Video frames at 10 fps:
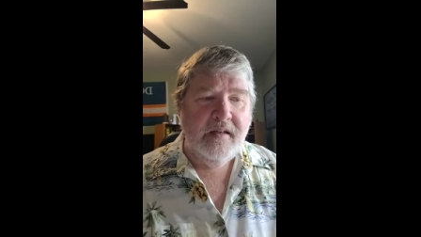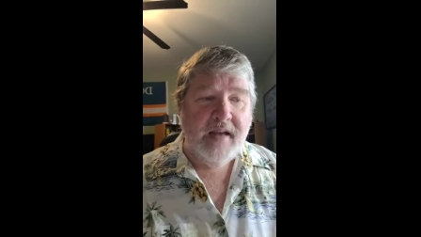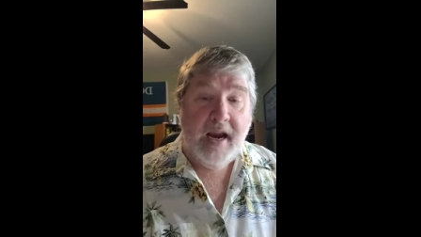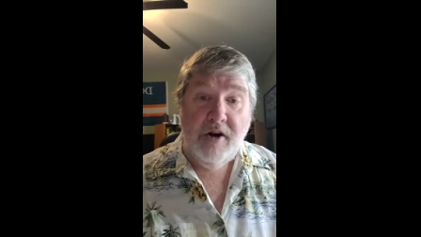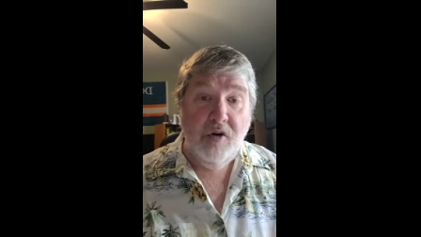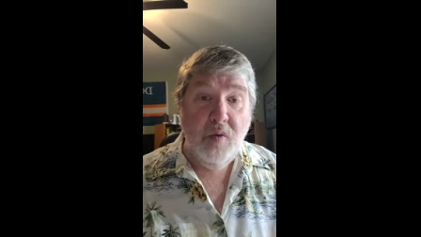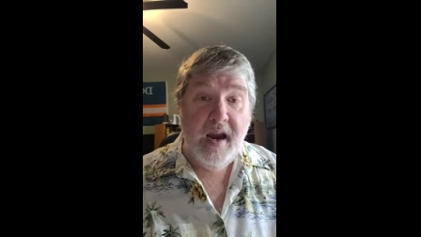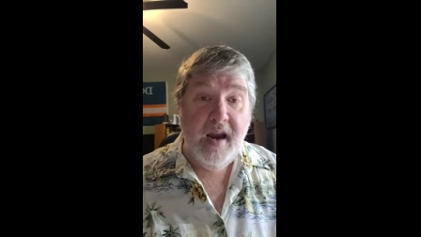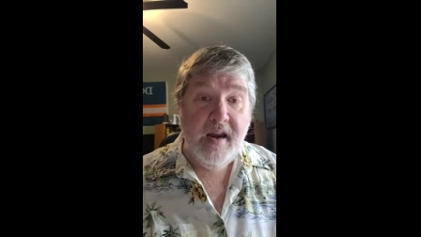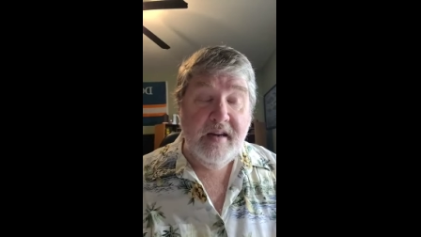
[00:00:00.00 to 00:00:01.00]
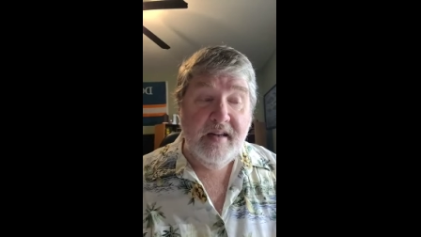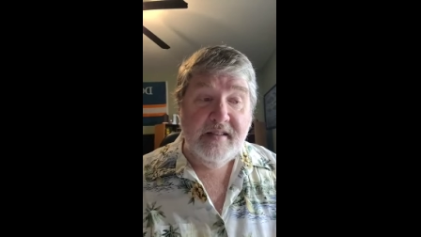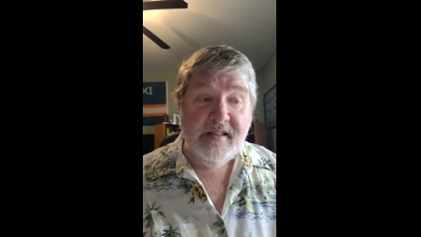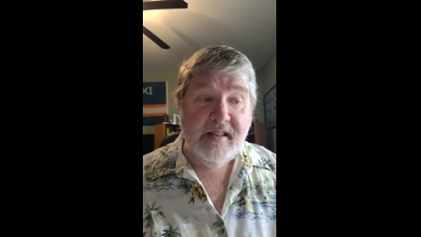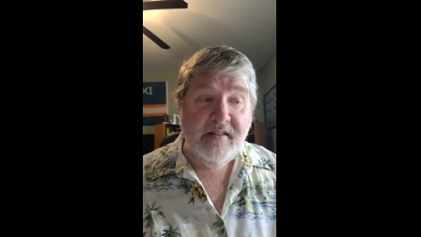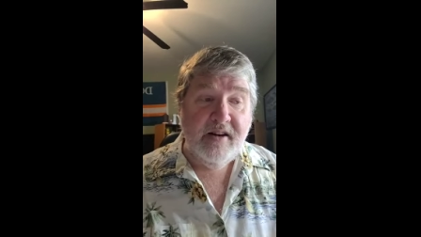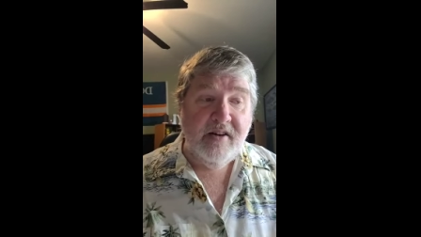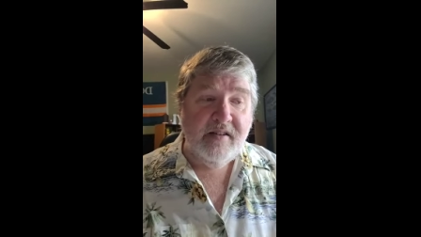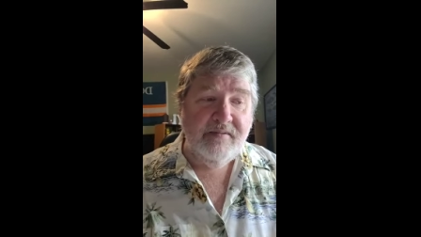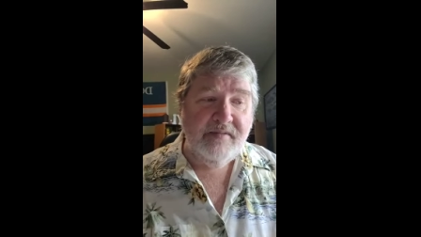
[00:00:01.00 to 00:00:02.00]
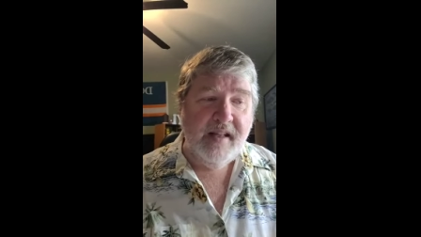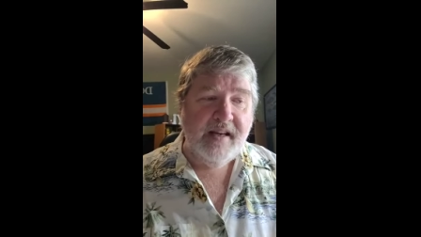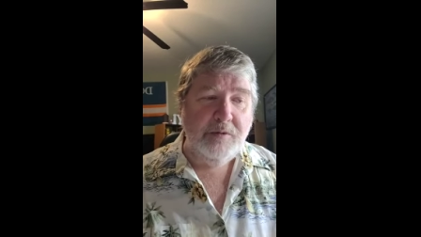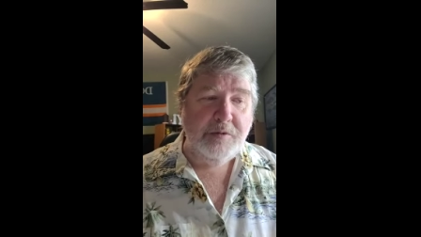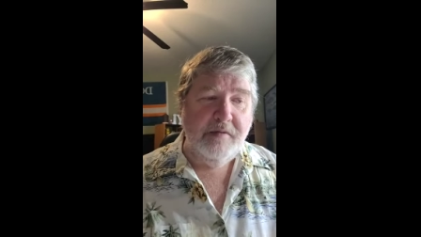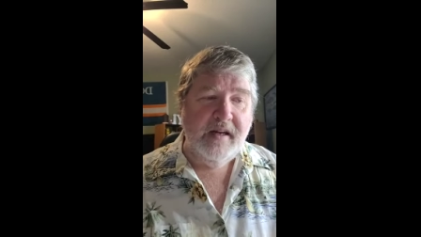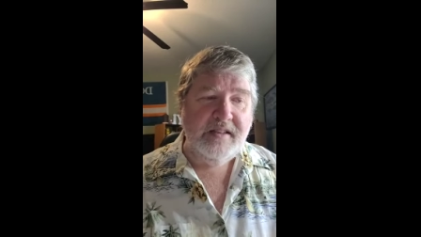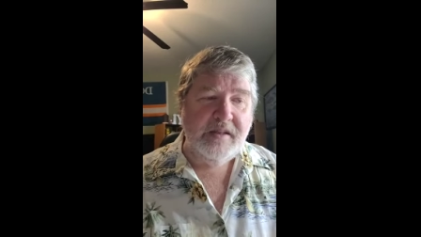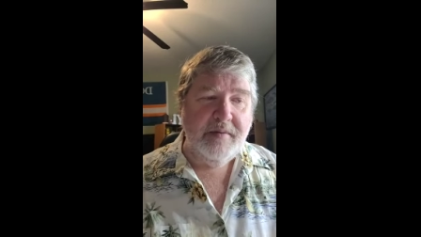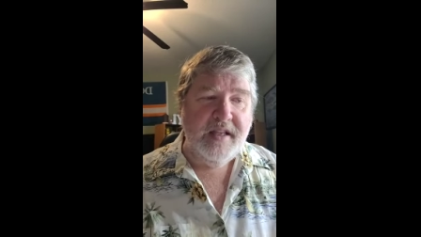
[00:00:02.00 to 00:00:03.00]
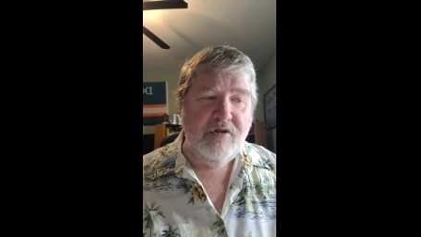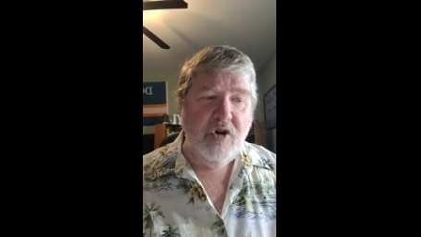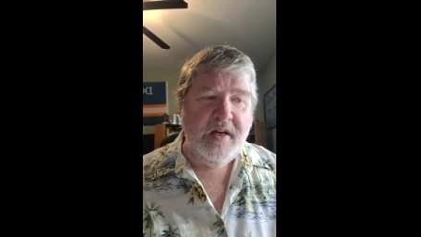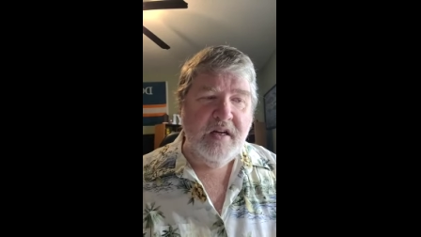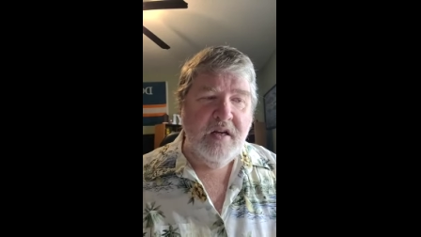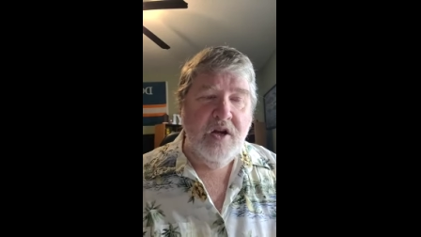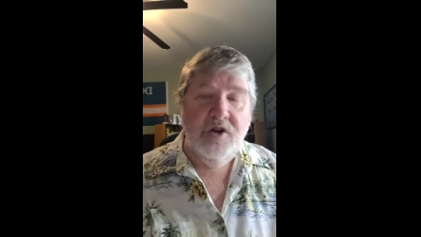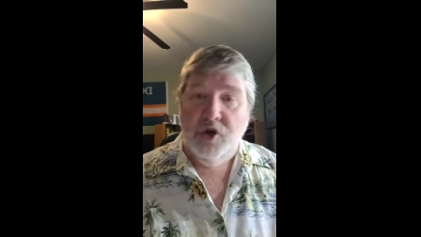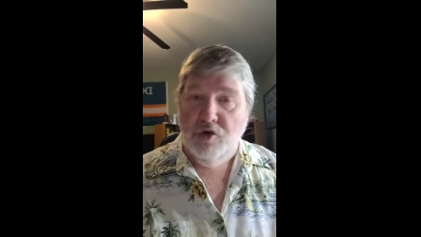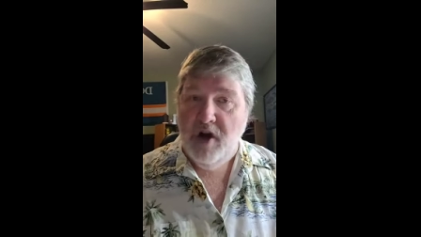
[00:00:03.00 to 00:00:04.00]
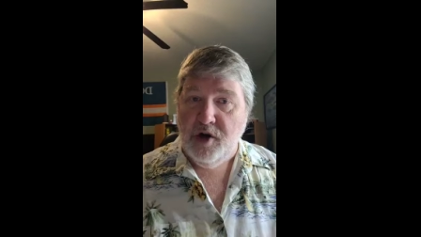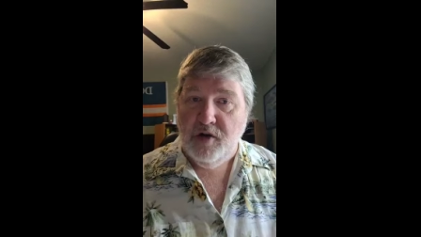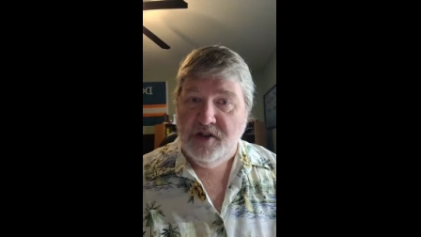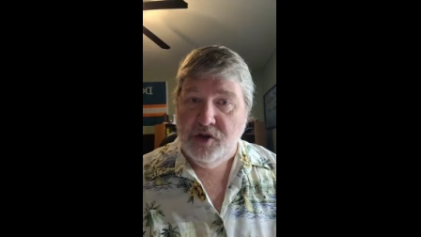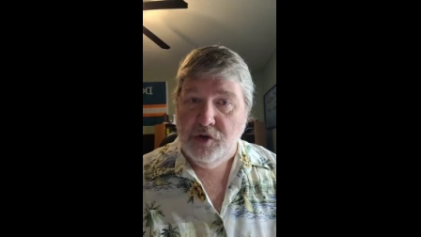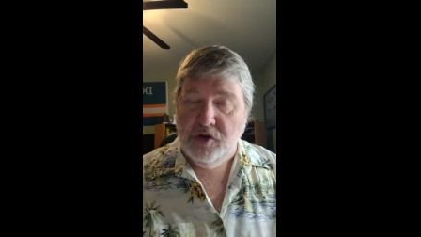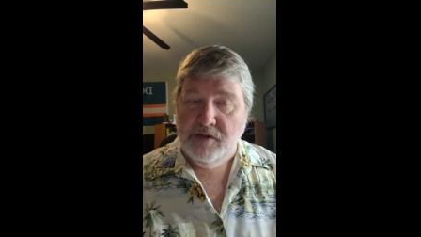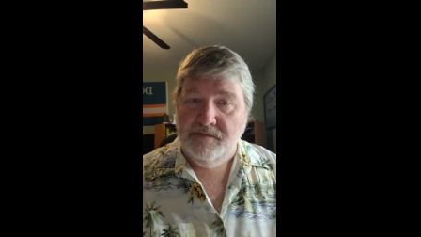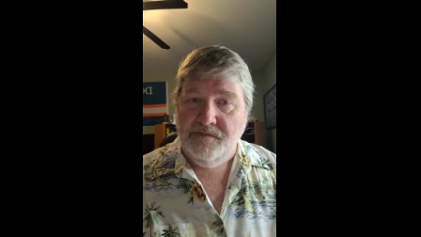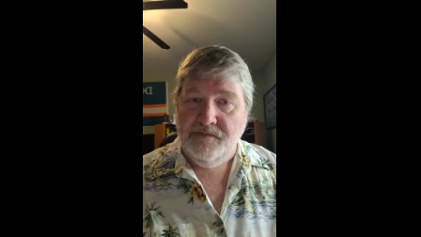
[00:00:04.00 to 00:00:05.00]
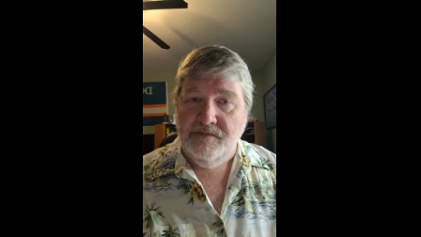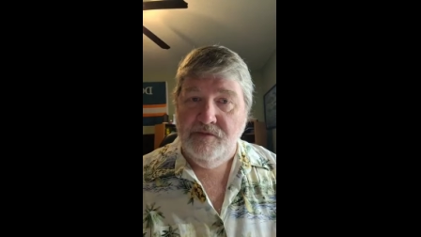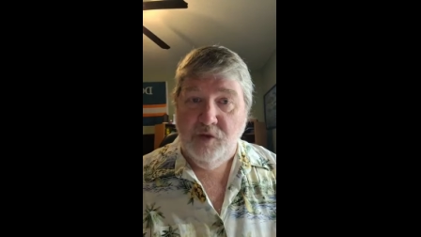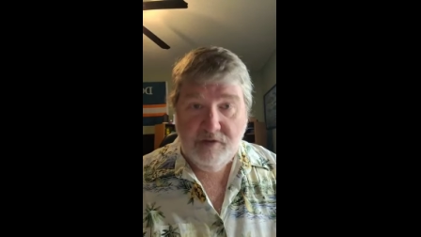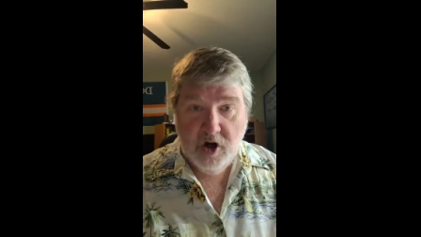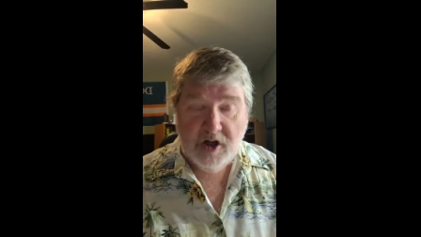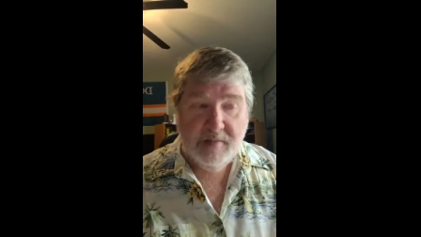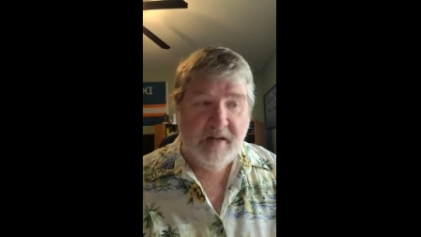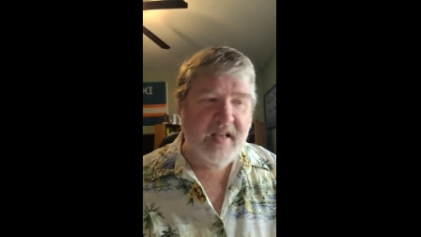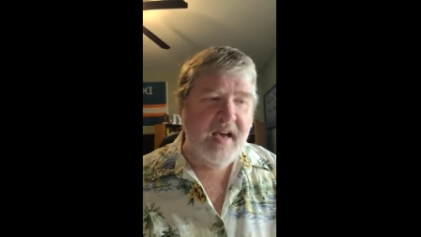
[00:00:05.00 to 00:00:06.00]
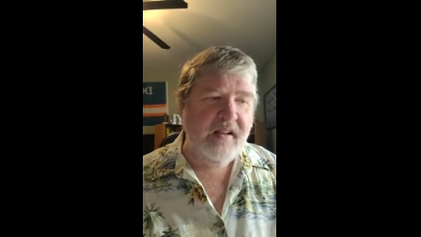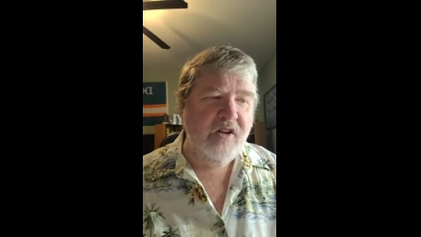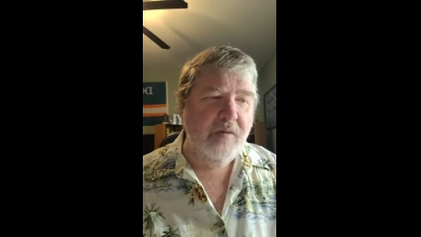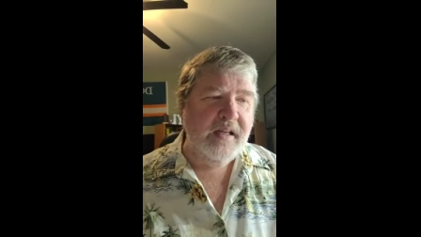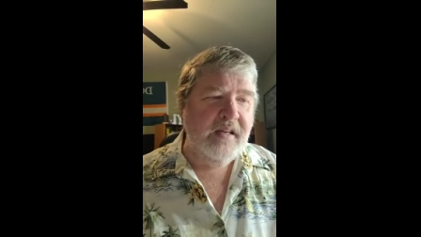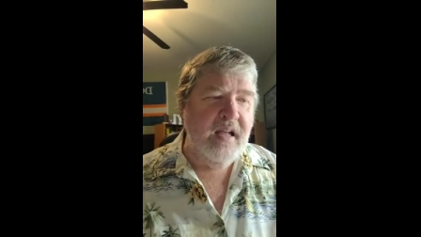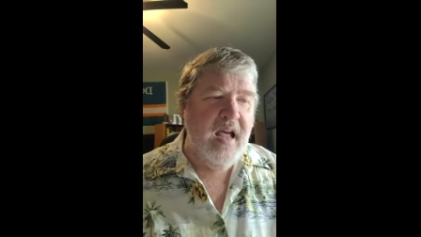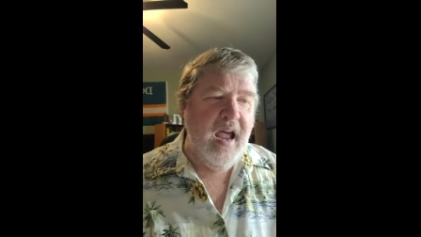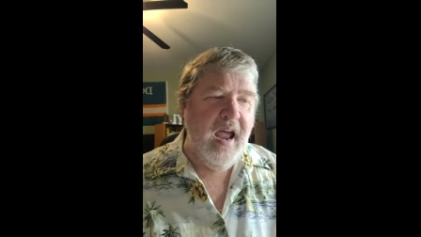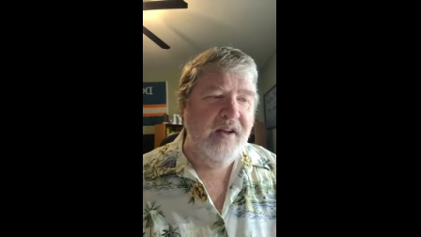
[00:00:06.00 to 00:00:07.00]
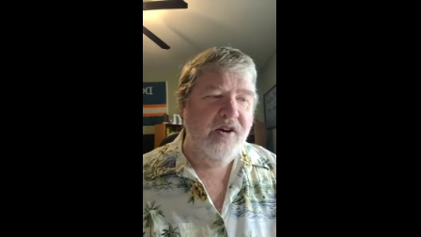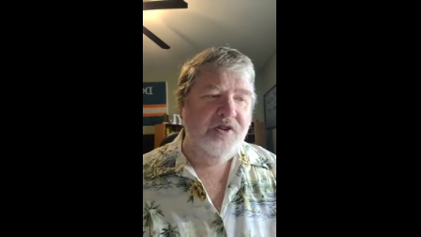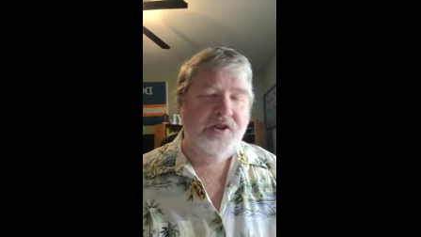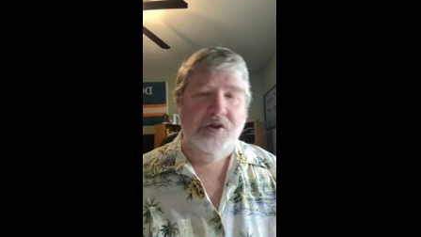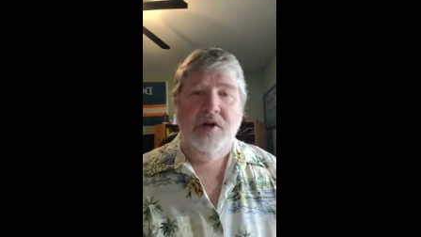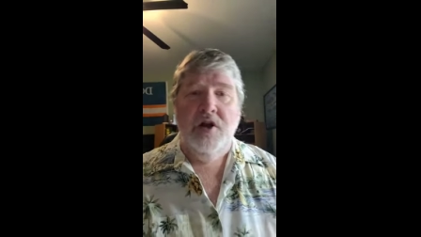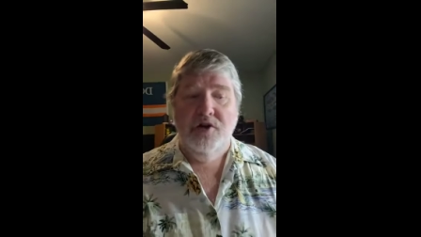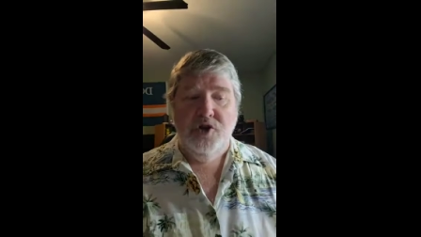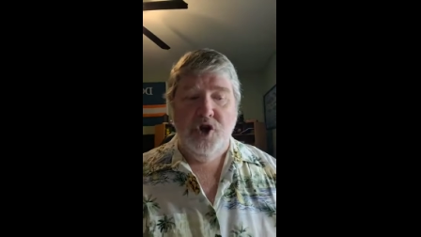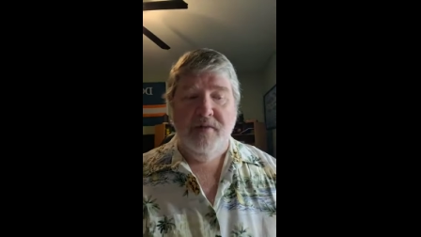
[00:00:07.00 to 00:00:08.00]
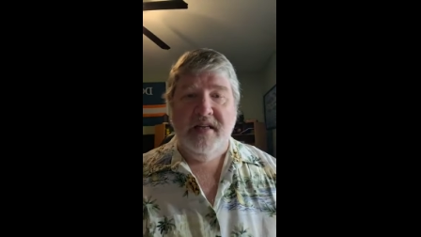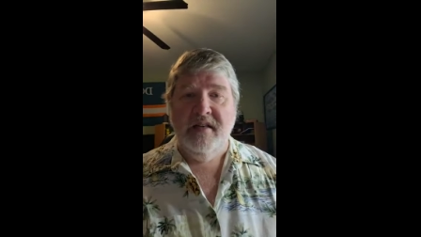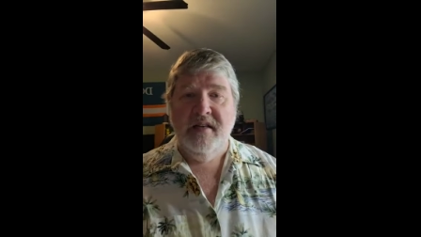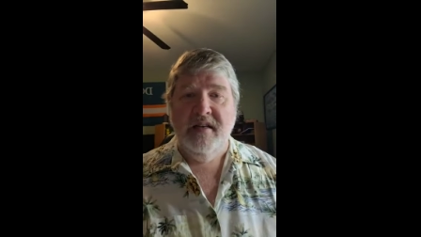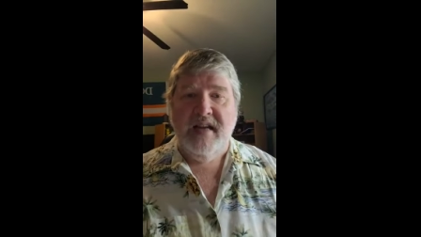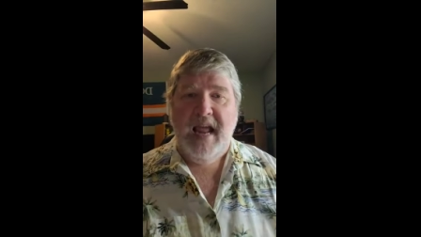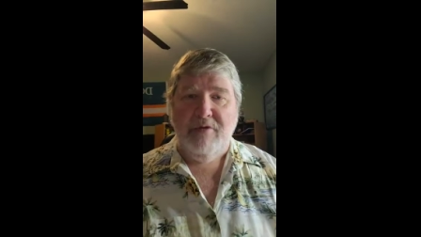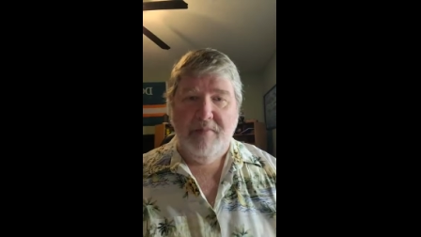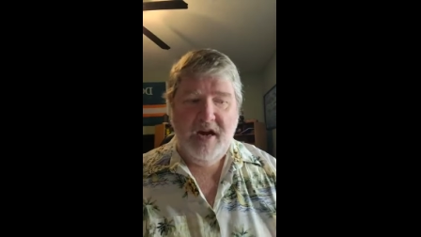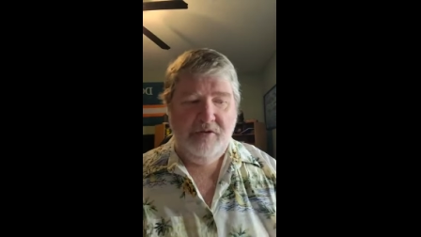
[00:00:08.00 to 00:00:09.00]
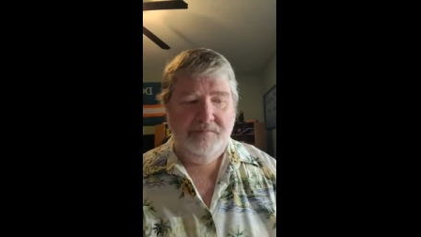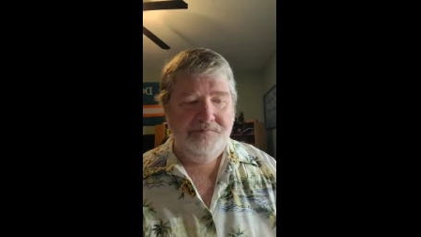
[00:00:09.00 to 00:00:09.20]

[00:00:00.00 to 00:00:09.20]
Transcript: Caraway is in there. That helps provide some of the aroma. Dorado Azul. We've talked about that a little bit. And also German chamomile.